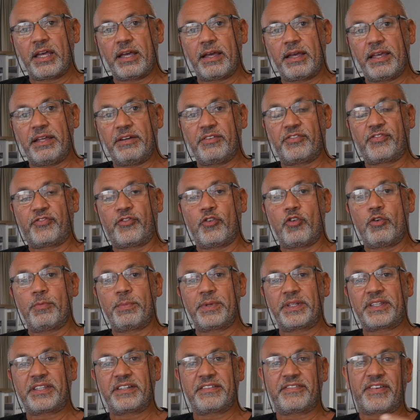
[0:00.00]

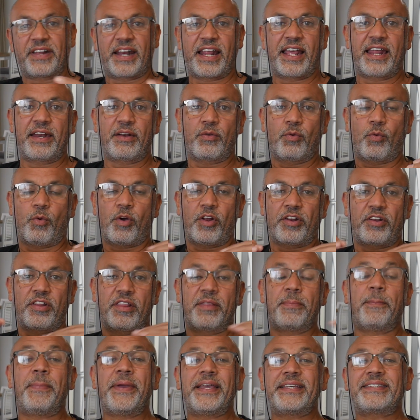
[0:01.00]
informative around what are the
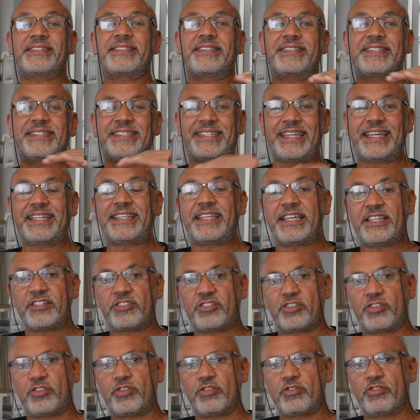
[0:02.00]
best settings
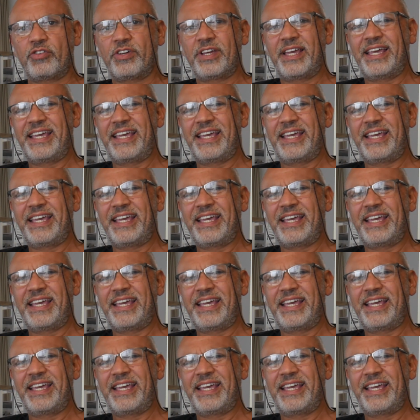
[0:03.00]
to do.